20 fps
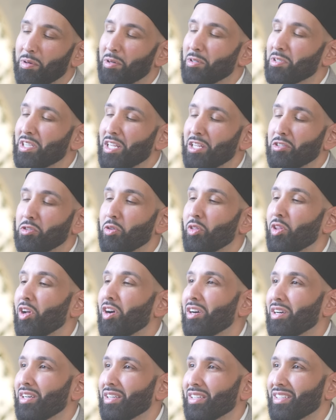the person that you
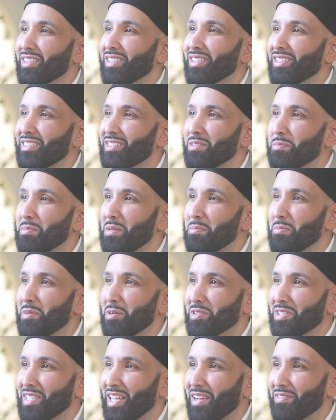long to meet
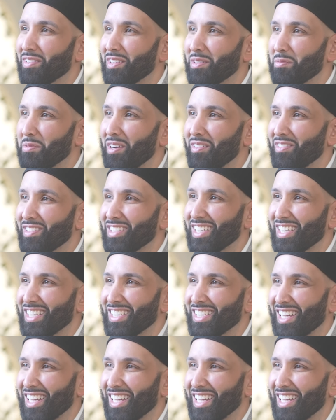most after the Prophet